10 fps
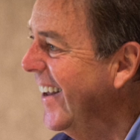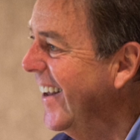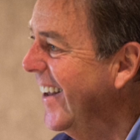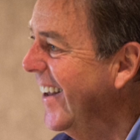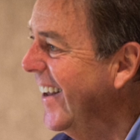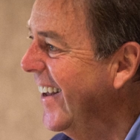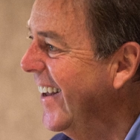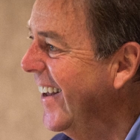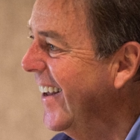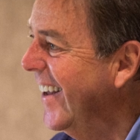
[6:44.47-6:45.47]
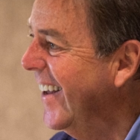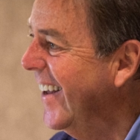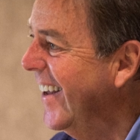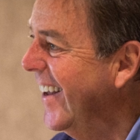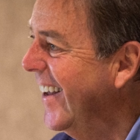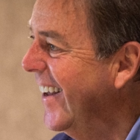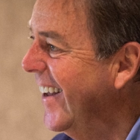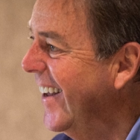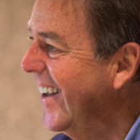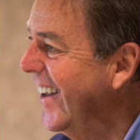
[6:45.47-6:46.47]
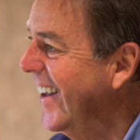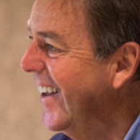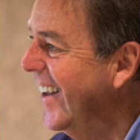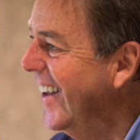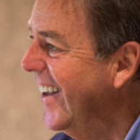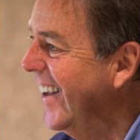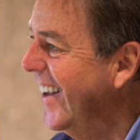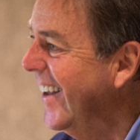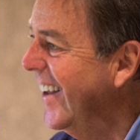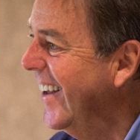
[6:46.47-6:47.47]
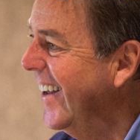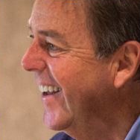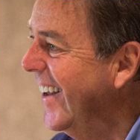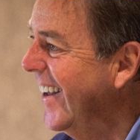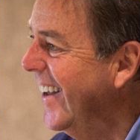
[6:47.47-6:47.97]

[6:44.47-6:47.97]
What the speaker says: (silence)